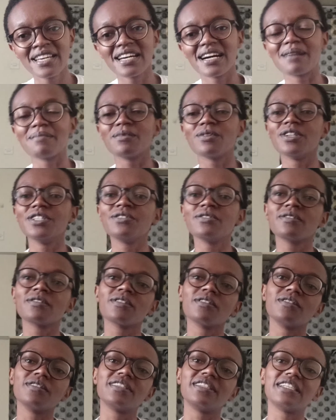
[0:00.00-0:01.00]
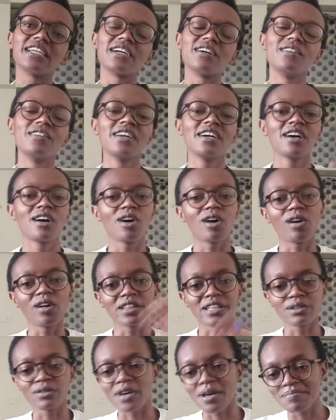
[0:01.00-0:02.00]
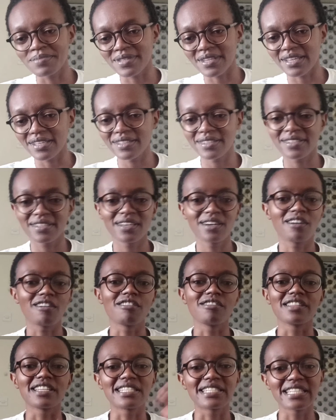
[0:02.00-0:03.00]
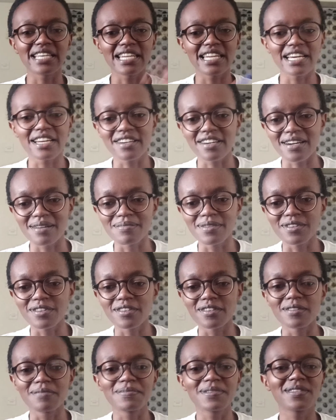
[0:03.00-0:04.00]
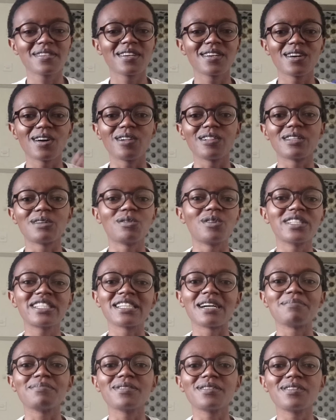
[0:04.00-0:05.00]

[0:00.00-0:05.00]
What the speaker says: I'm going to close down all the websites, all the Telegram groups, all the WhatsApp